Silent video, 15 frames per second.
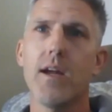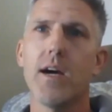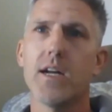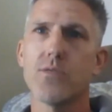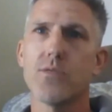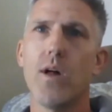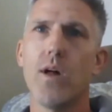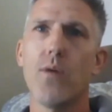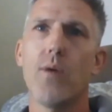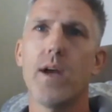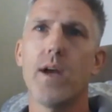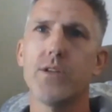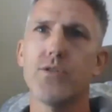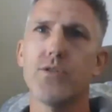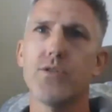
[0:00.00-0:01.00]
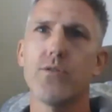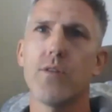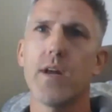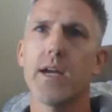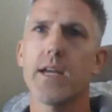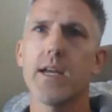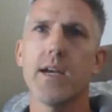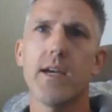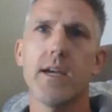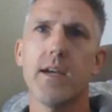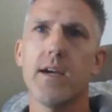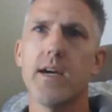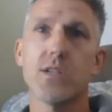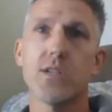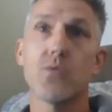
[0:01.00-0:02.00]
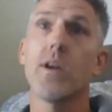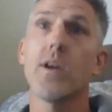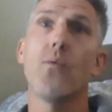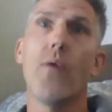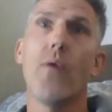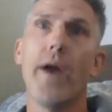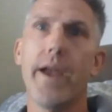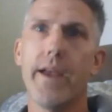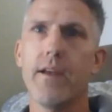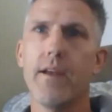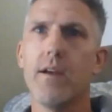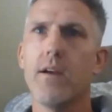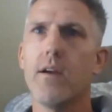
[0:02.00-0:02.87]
a 12-way to like a 20-way